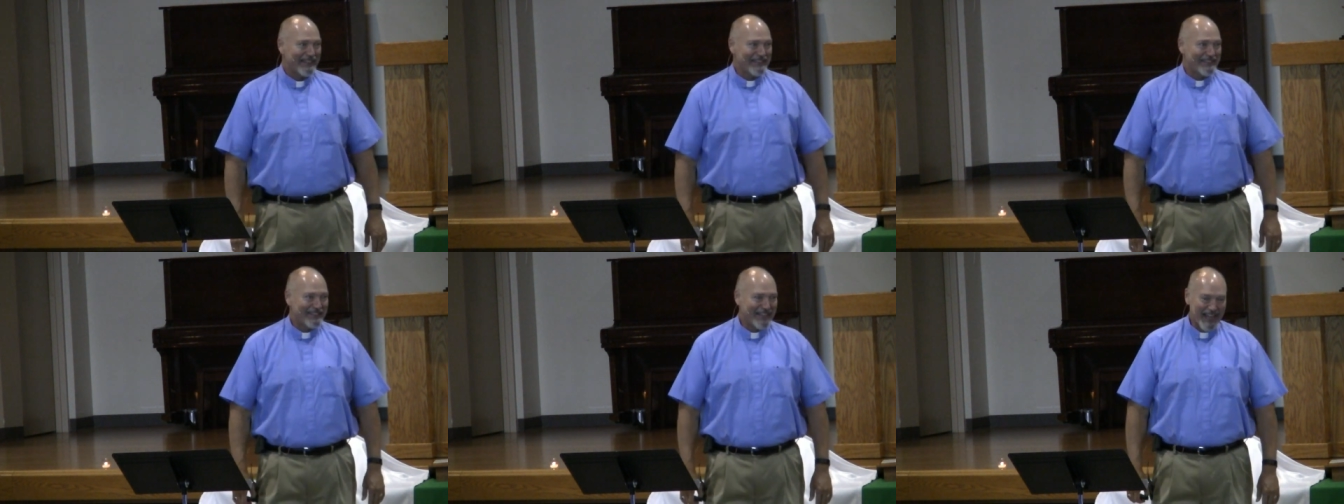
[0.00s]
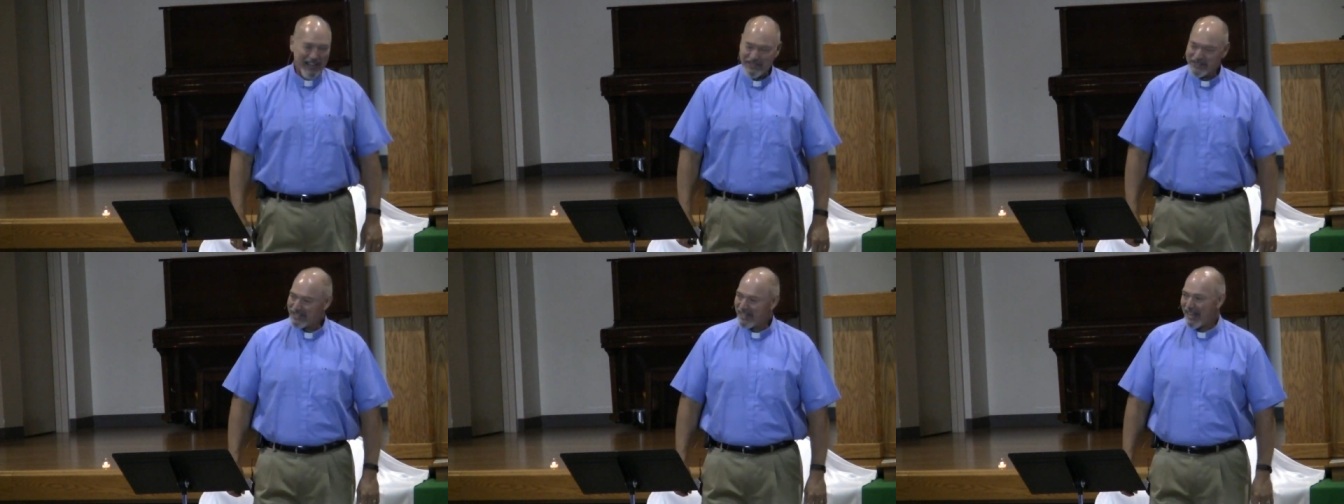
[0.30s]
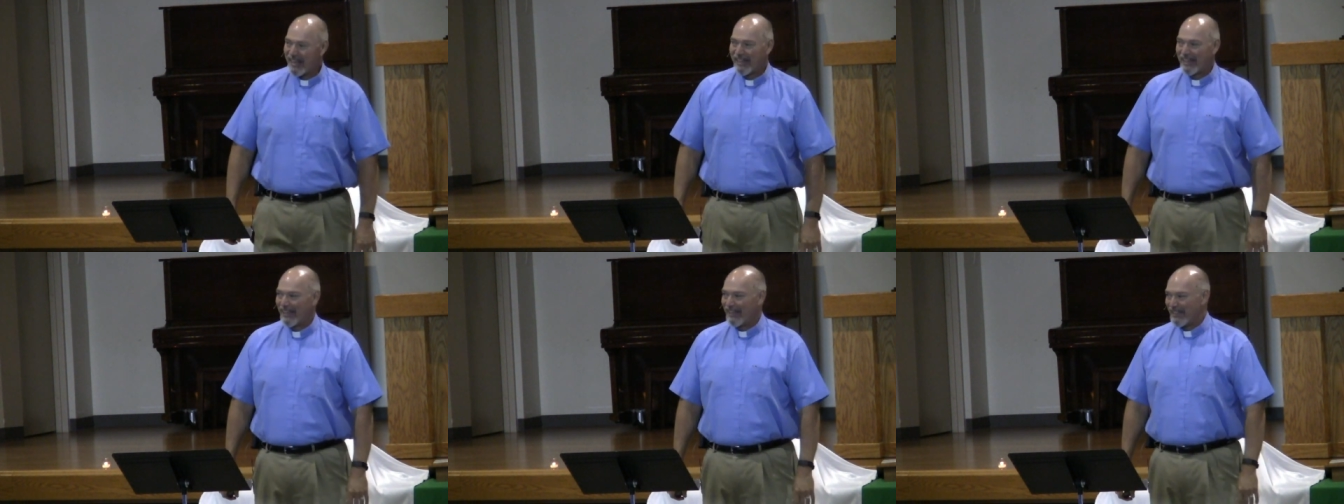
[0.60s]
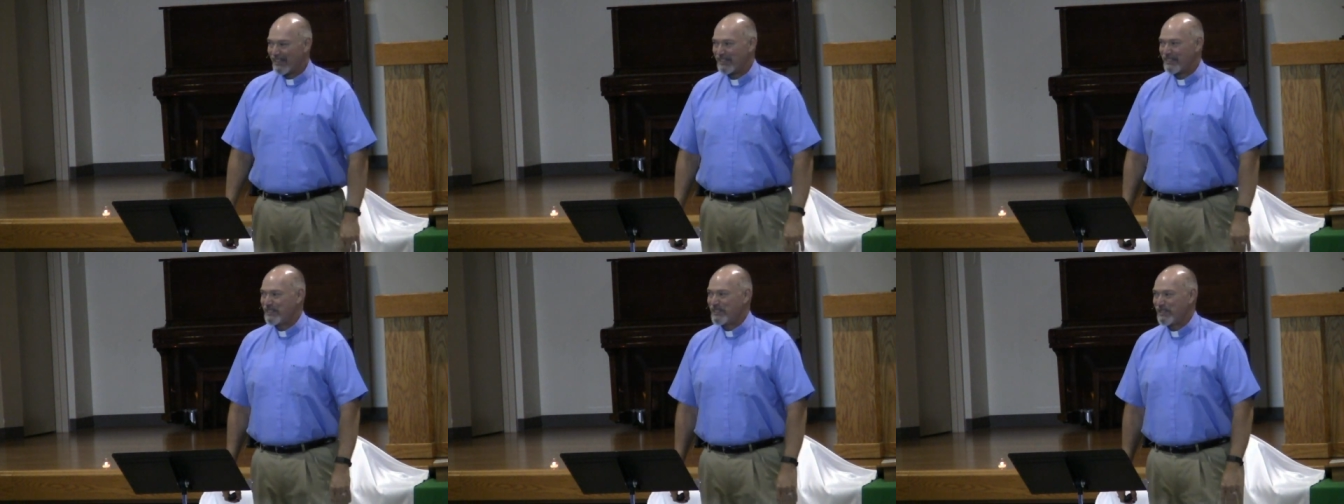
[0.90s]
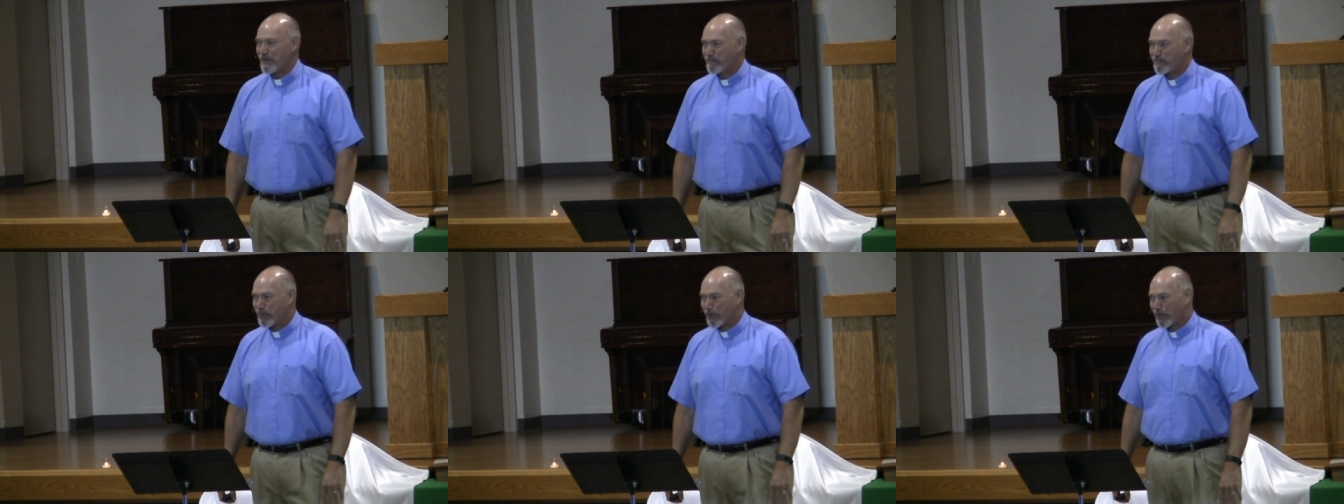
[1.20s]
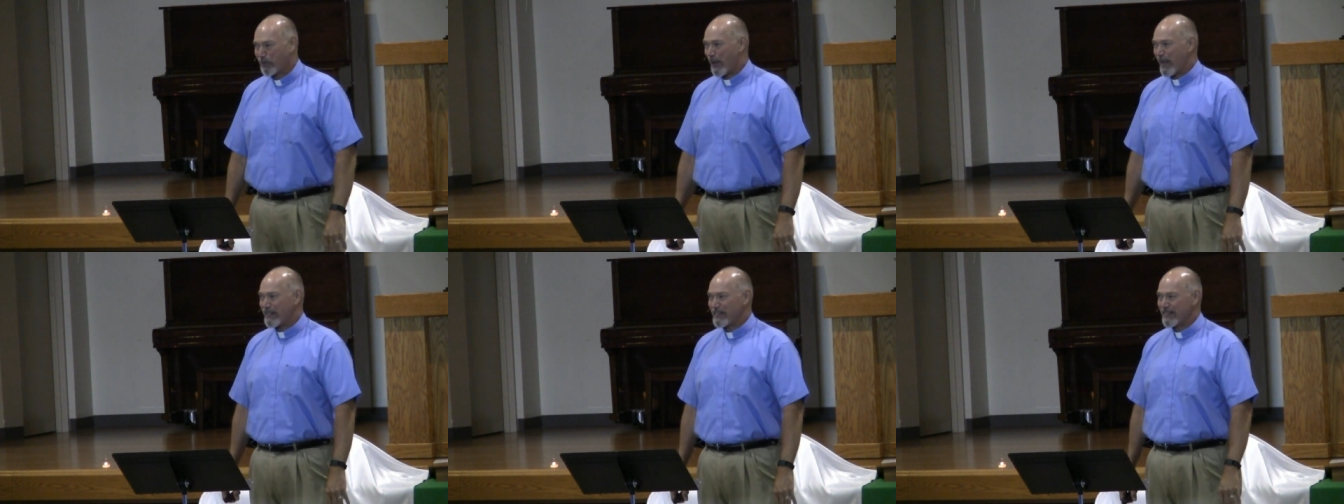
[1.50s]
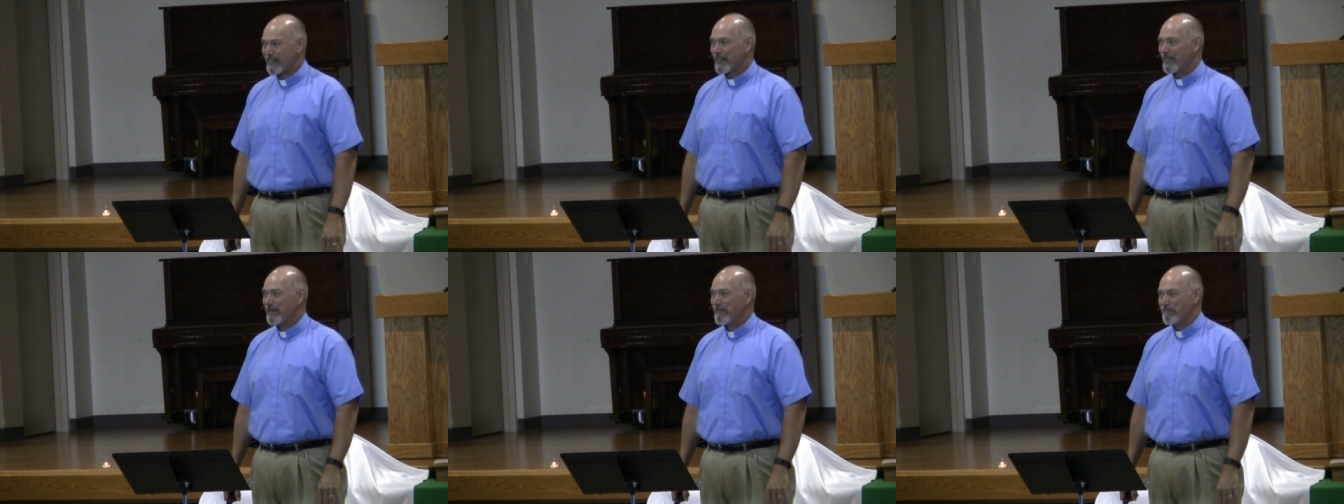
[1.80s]
Sounds like a
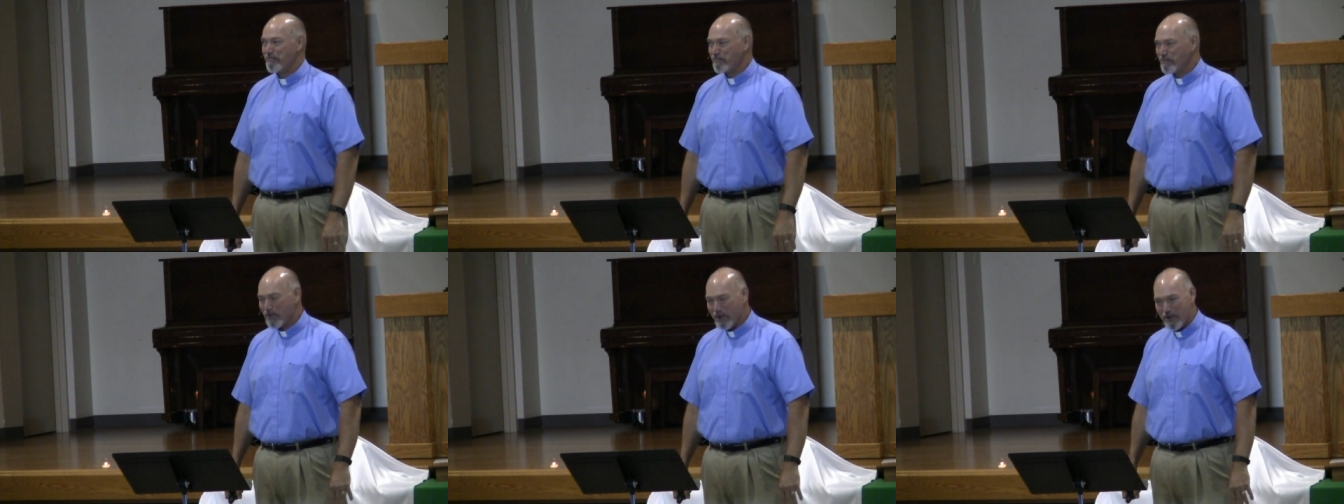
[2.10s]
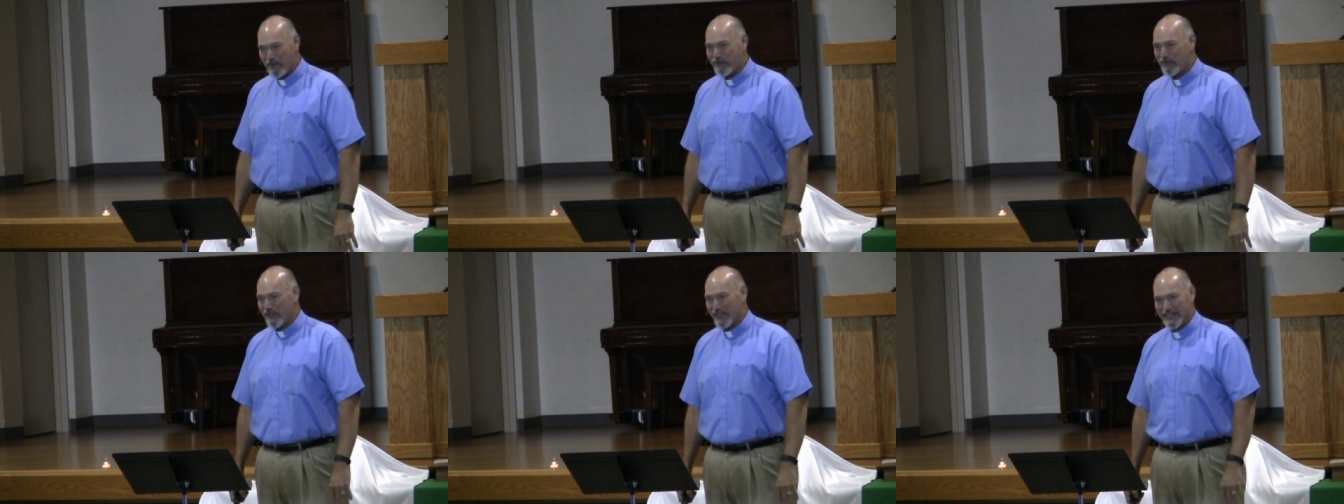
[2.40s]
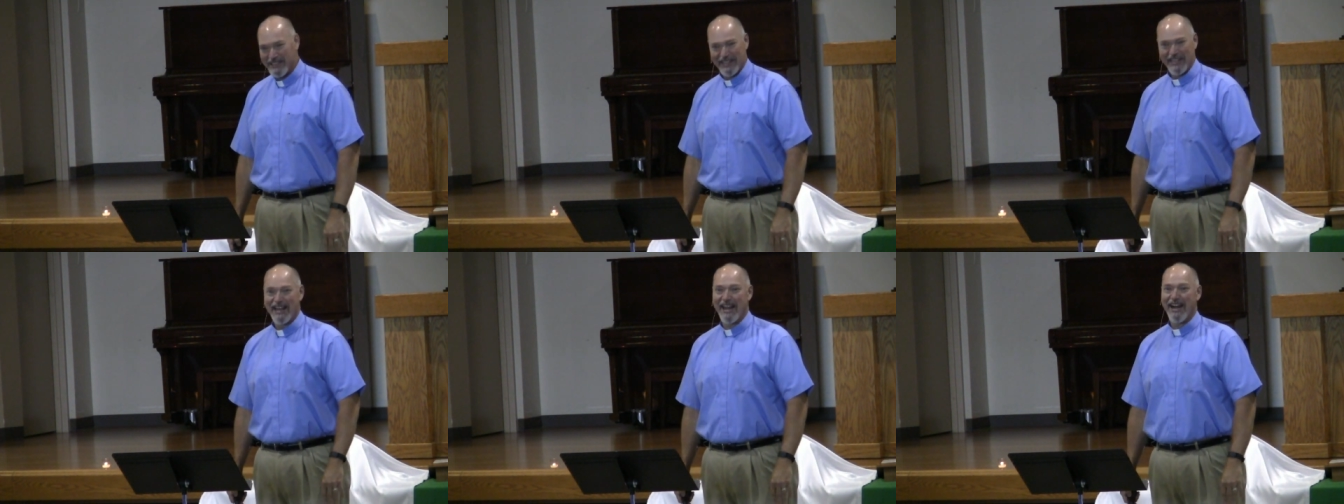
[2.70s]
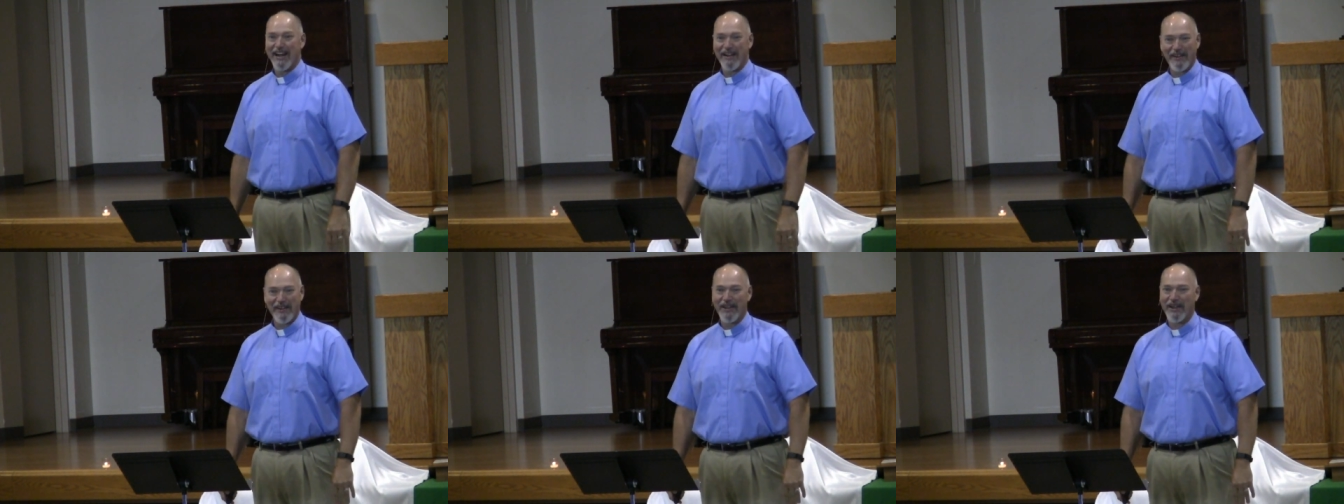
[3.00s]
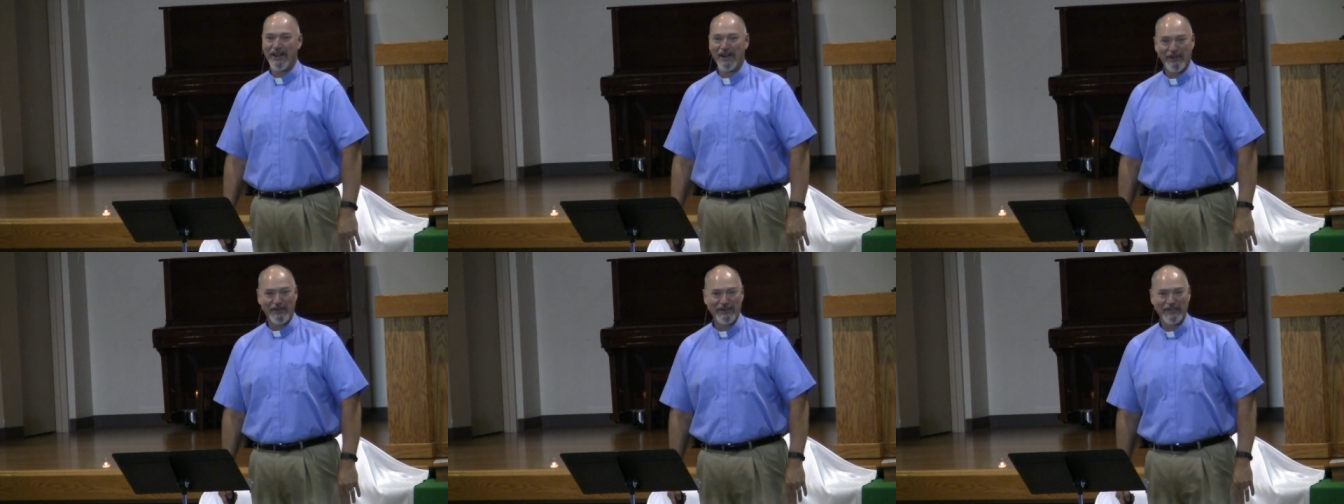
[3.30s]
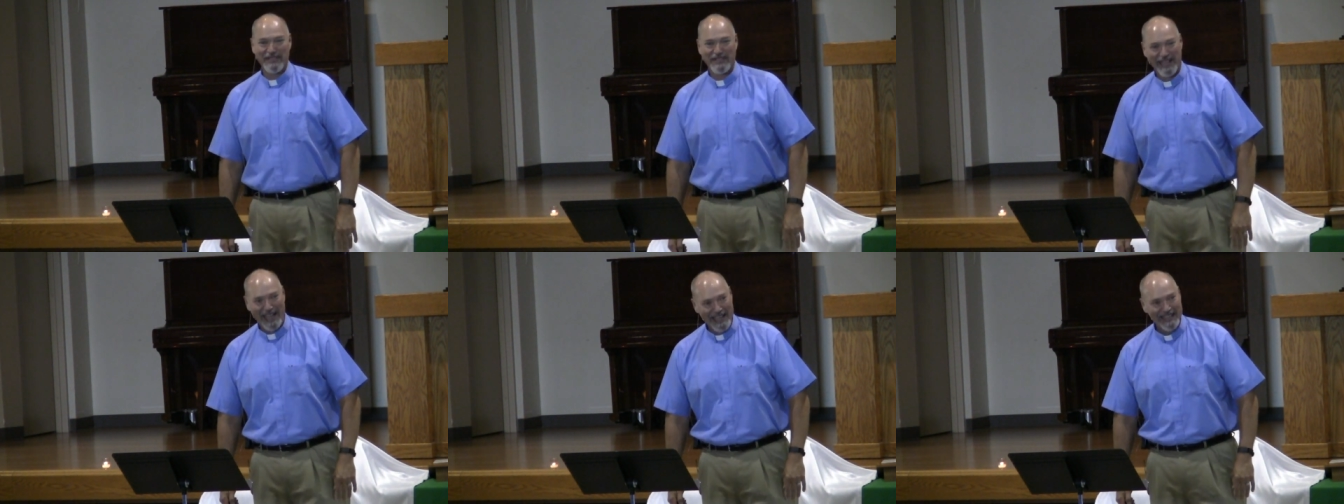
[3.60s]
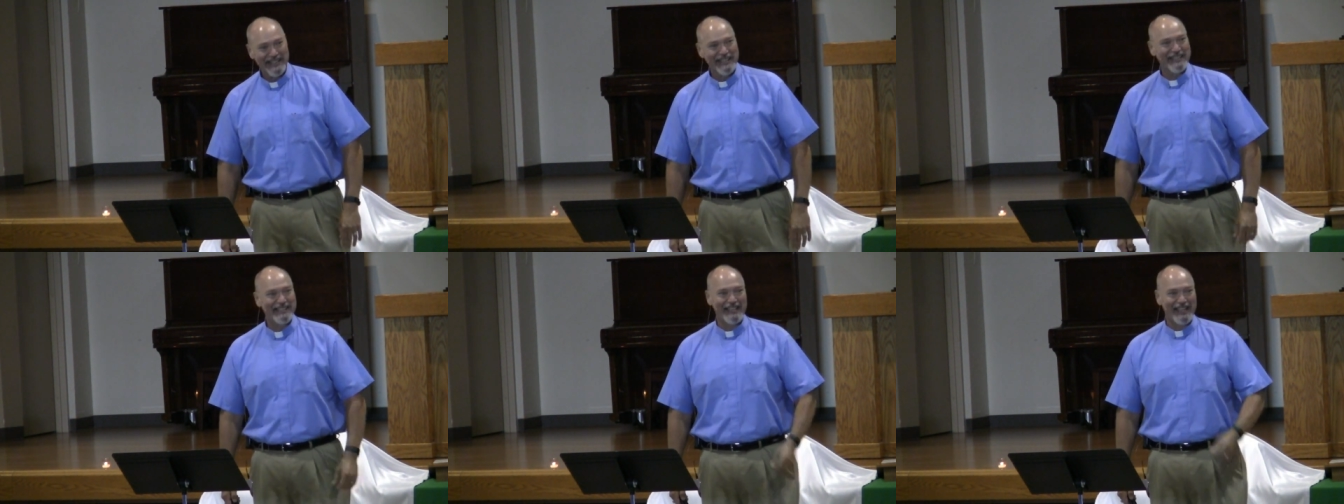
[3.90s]
depressing movie scenario,
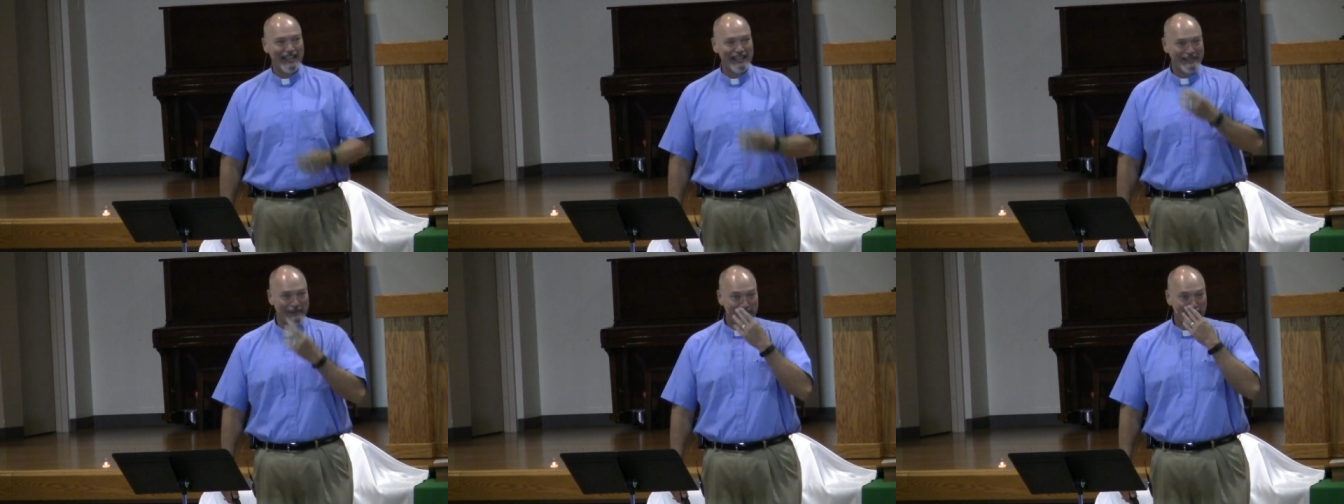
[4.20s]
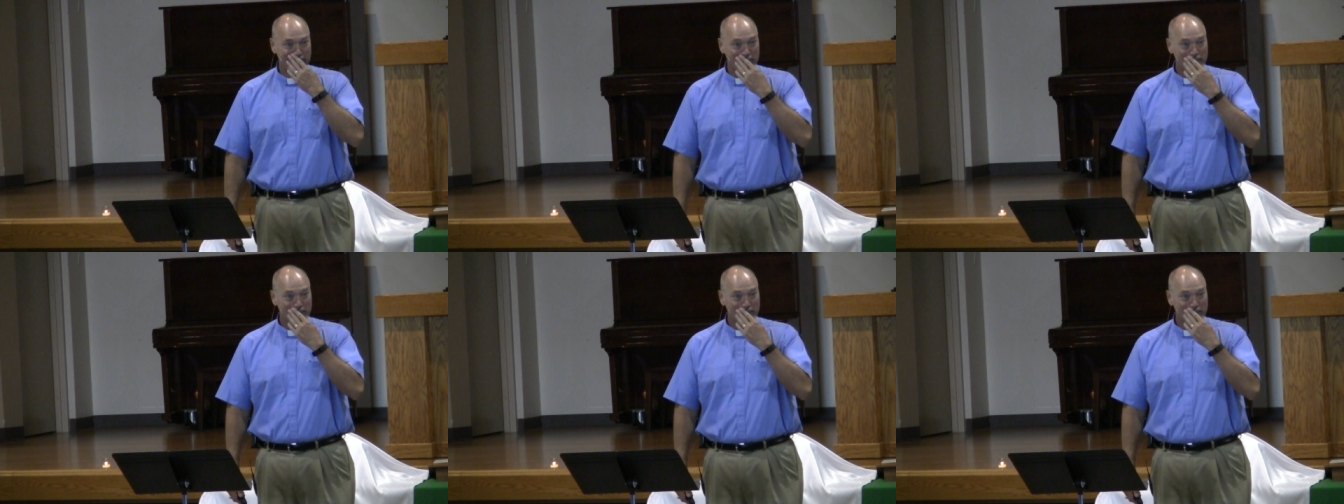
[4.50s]
doesn't it?